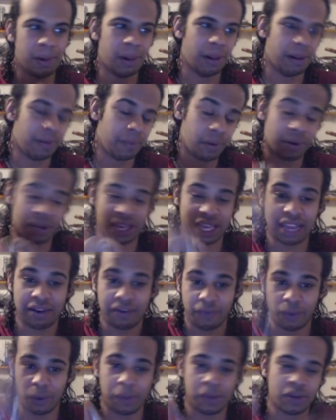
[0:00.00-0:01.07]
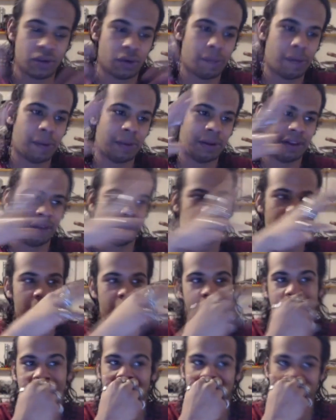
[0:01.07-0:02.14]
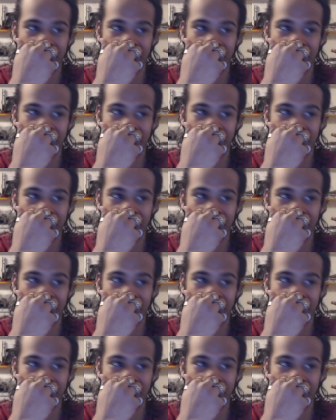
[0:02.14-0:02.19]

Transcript: or get formed into a bubble, and they float away,